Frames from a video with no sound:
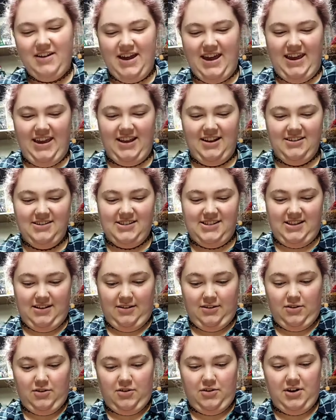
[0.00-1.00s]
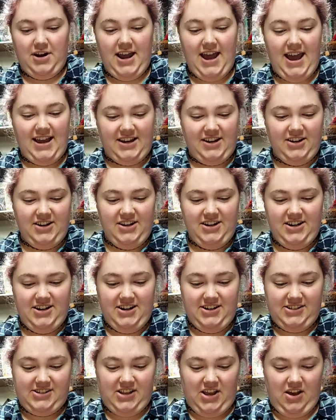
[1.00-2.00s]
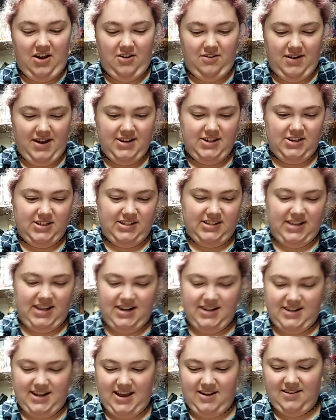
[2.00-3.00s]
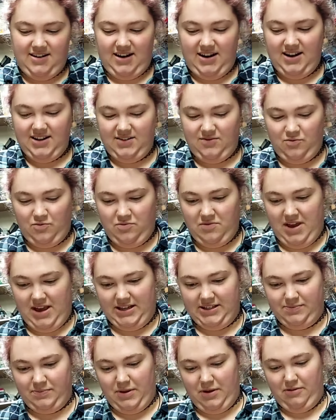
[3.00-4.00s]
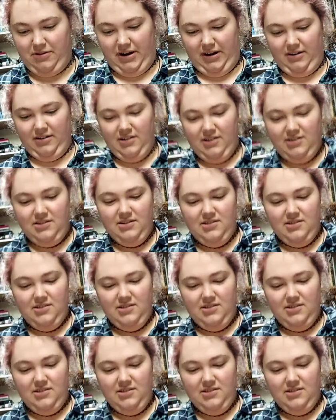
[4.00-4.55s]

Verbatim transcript: okay, here's the Save crackers. Oh, I just set it down and it exploded.